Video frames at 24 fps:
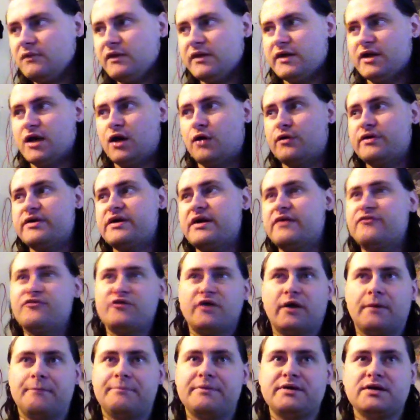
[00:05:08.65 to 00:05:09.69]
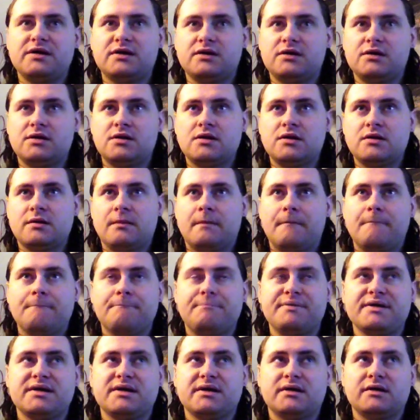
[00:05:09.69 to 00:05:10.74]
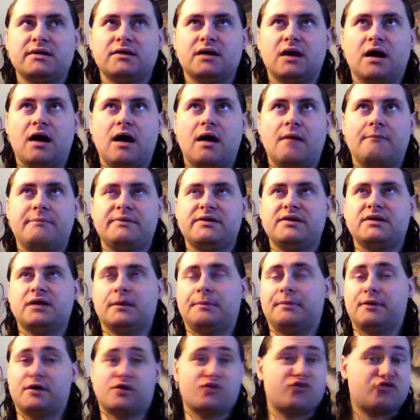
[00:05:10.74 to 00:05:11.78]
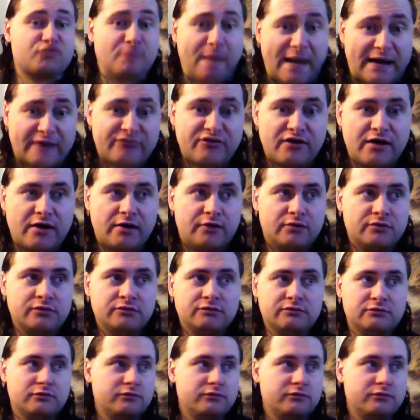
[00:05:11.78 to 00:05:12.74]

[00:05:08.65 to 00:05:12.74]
you know he ended up being being being a part of SmackDown,